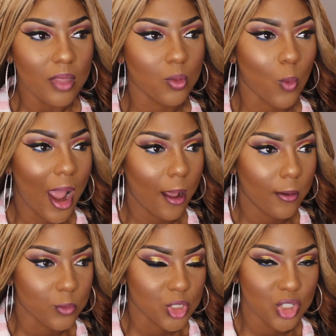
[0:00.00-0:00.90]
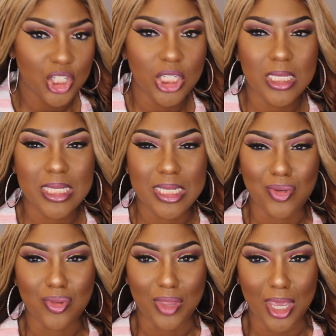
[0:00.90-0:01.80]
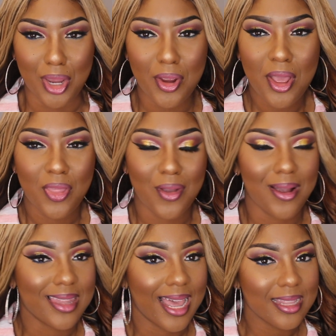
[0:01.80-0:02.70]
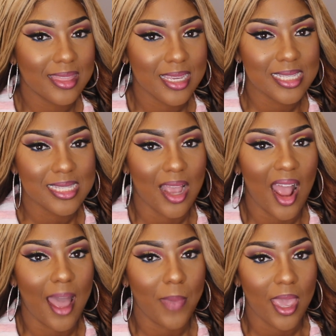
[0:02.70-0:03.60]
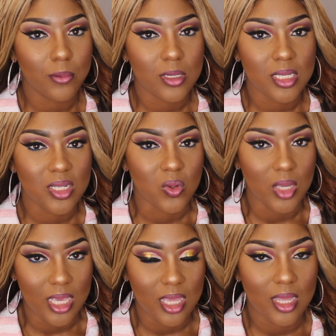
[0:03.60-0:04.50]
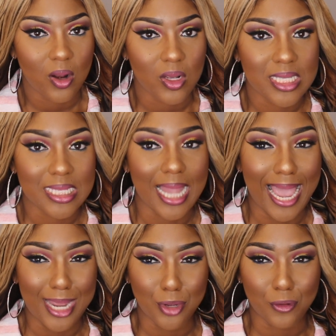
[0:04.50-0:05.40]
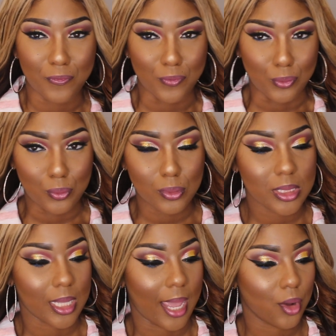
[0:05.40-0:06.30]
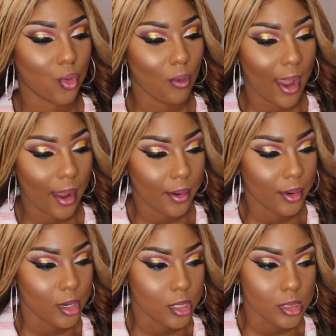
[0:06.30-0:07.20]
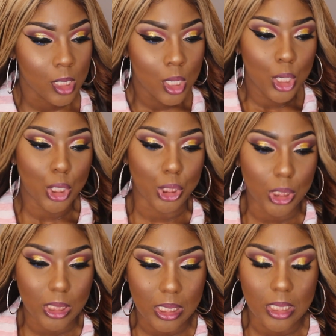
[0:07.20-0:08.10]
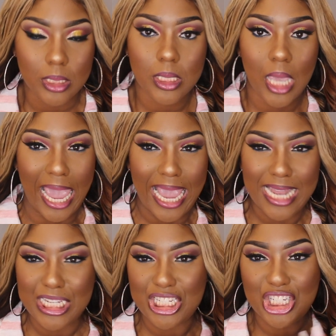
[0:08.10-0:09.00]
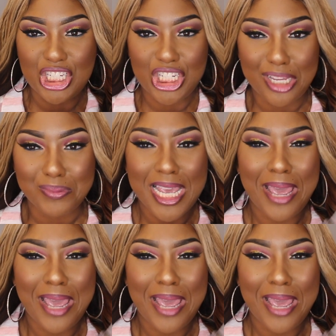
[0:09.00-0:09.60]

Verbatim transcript: the while restriction is still there there are a lot of things that i'm able to still eat that are slider foods like crackers cookies candies chips